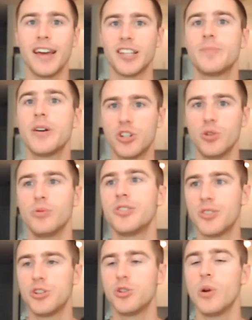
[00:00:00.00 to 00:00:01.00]
especially when
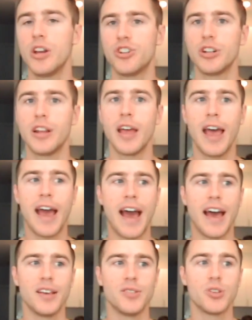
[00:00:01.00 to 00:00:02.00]
the situation
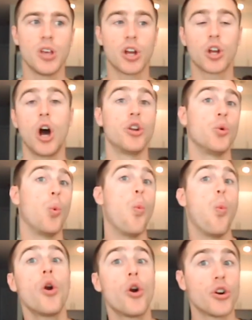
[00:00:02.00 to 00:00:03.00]
has
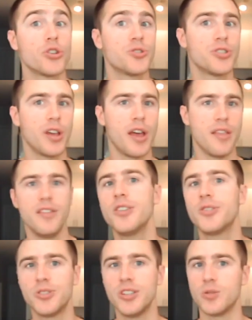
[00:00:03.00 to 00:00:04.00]
gotten worse
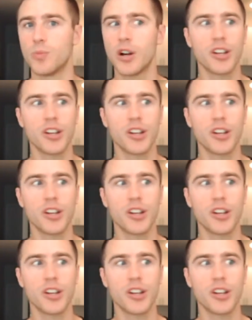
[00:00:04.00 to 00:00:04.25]
this season.